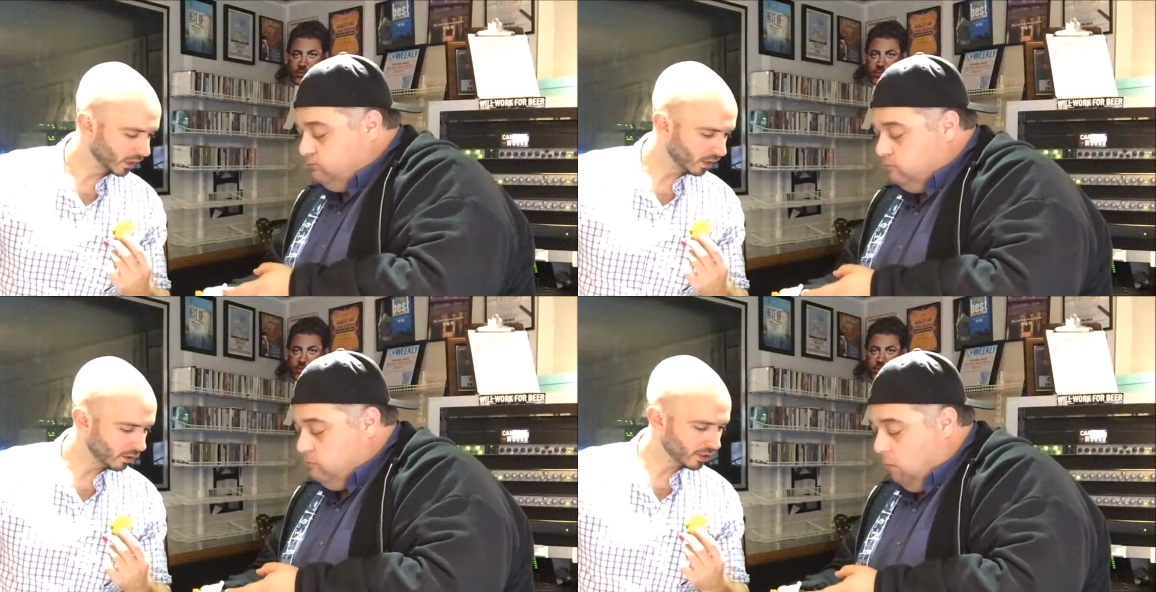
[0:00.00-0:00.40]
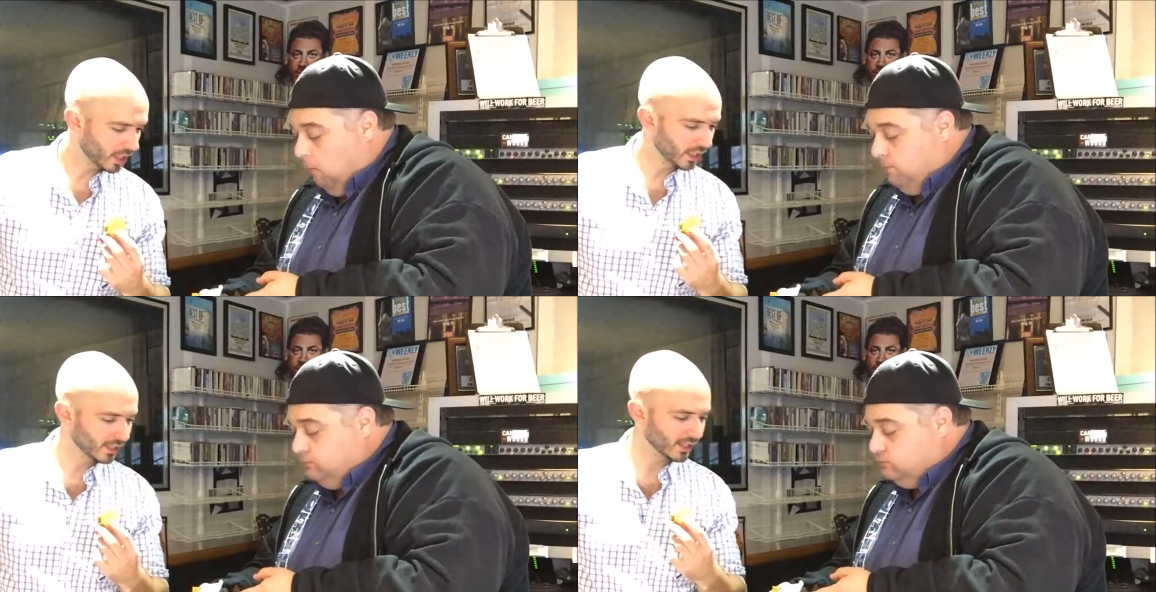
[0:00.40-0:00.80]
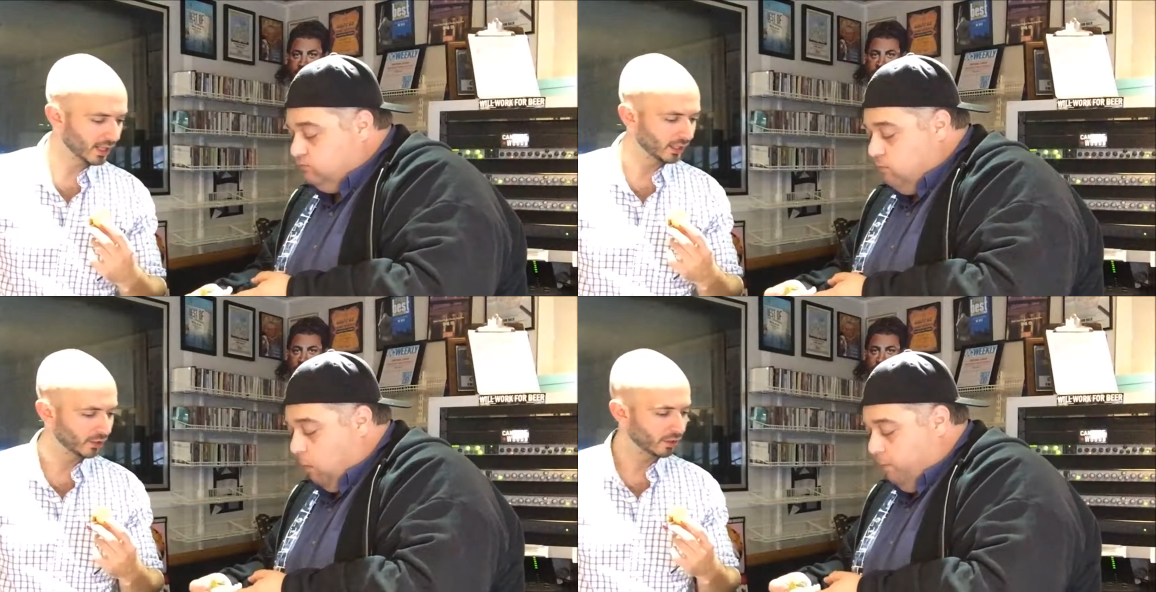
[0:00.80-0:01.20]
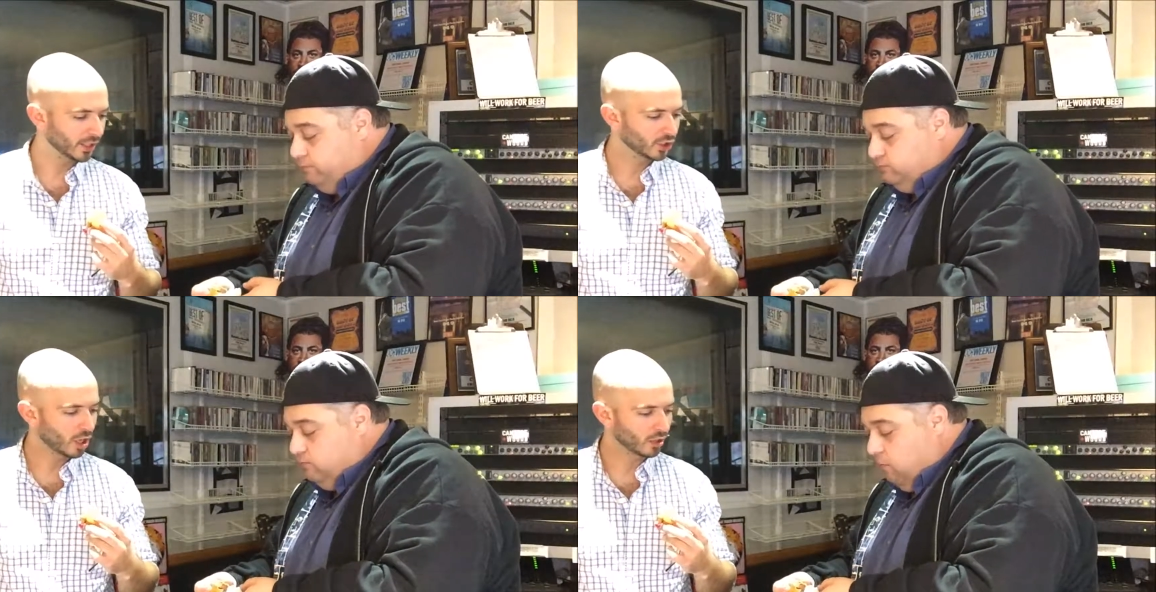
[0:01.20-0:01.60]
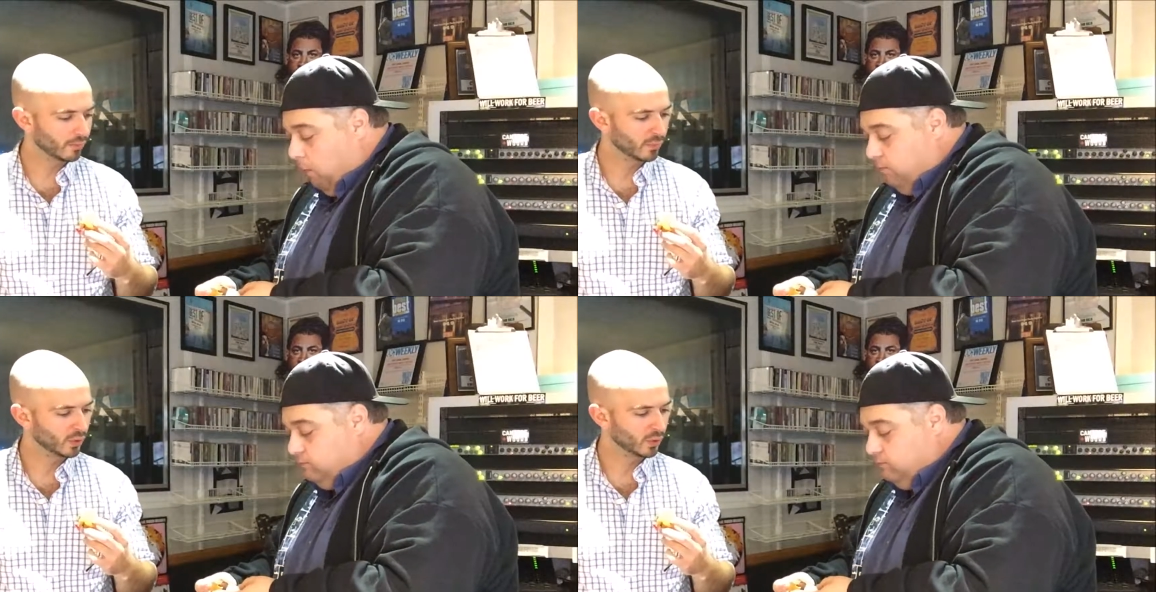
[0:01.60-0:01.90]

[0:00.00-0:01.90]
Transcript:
Speaker 1: Oh, okay, and it's got a little, like, chocolate